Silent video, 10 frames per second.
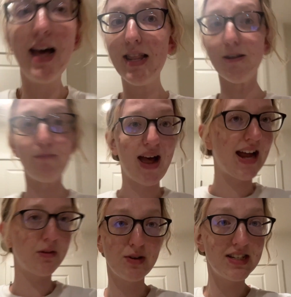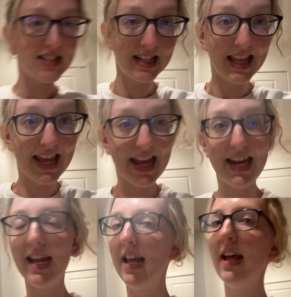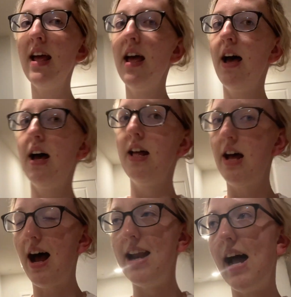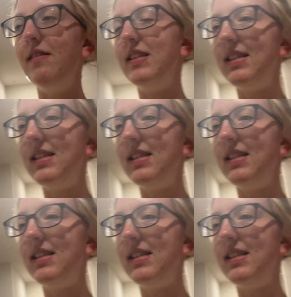the path was delayed, and I was